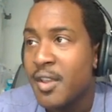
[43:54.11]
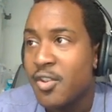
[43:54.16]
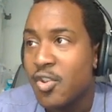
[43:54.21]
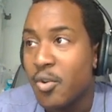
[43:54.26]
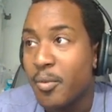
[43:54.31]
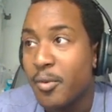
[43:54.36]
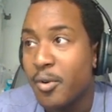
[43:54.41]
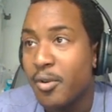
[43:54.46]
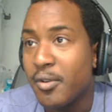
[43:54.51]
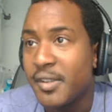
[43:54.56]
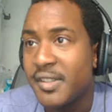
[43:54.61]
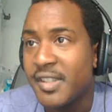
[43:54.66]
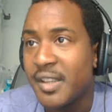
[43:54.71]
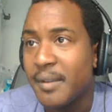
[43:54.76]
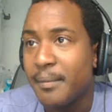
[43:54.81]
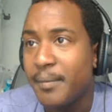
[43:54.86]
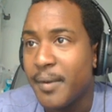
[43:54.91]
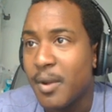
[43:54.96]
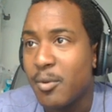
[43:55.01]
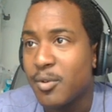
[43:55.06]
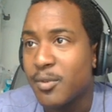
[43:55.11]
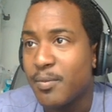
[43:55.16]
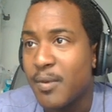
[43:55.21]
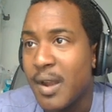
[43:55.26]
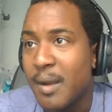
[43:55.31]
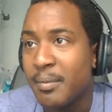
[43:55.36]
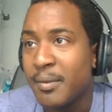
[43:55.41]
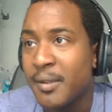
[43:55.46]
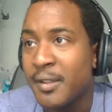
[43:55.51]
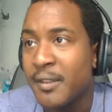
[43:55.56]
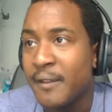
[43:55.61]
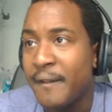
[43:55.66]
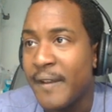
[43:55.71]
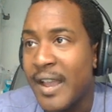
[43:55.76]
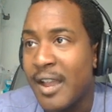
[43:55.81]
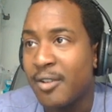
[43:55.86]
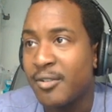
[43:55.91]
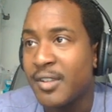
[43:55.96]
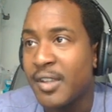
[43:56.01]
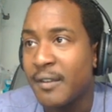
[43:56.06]
Yomiuri Senpai was probably in the
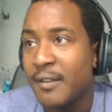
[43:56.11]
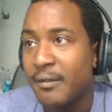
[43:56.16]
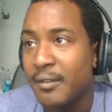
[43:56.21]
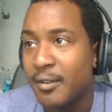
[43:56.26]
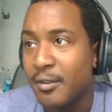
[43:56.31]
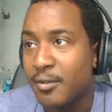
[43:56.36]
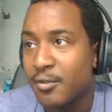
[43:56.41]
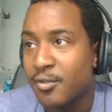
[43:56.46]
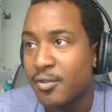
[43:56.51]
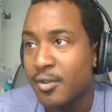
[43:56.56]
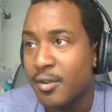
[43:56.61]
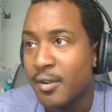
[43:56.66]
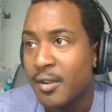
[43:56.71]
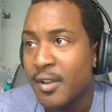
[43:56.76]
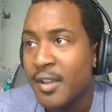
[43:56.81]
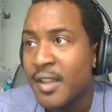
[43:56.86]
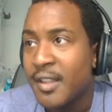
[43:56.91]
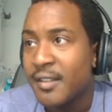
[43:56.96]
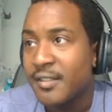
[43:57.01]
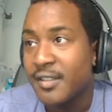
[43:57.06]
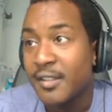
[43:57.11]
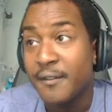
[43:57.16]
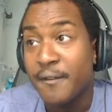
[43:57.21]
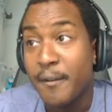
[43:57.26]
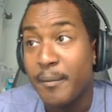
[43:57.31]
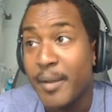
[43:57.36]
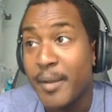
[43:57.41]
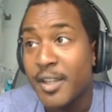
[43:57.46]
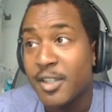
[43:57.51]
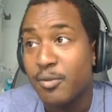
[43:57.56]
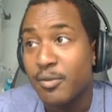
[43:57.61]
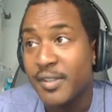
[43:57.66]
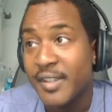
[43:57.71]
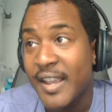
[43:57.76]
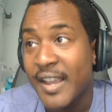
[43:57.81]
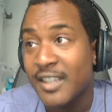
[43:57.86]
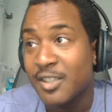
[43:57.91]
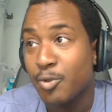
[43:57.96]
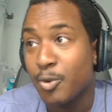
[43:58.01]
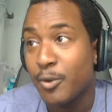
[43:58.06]
faculty of literature. This information was
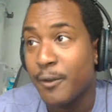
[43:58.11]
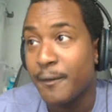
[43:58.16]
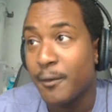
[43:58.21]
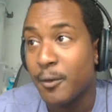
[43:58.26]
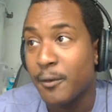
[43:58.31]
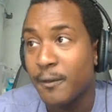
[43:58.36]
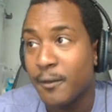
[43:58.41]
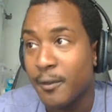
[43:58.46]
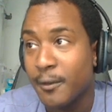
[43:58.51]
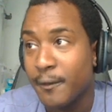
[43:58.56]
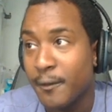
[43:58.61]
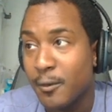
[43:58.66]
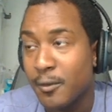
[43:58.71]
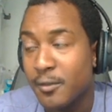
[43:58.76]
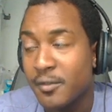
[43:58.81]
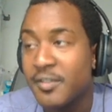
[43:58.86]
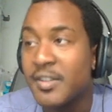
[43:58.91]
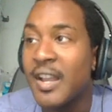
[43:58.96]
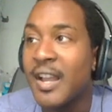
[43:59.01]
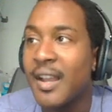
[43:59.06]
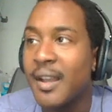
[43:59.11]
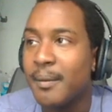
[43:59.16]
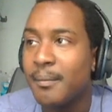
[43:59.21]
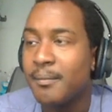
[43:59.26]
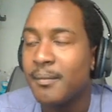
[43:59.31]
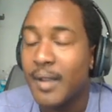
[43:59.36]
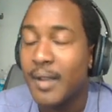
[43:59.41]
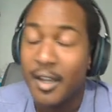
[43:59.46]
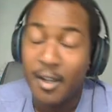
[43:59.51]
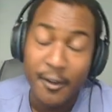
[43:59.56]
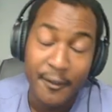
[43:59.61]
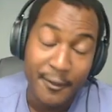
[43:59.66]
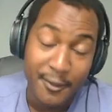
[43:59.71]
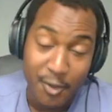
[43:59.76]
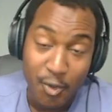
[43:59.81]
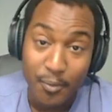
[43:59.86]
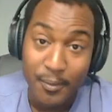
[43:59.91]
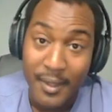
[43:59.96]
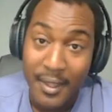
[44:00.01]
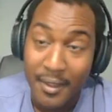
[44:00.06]
casually revealed for the first time. I could have
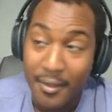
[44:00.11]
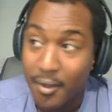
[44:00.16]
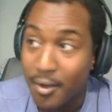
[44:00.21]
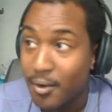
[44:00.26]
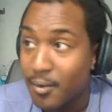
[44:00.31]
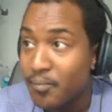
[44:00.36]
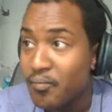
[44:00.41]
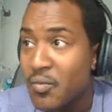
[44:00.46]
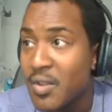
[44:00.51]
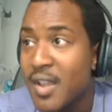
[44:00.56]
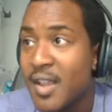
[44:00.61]
assumed that, though.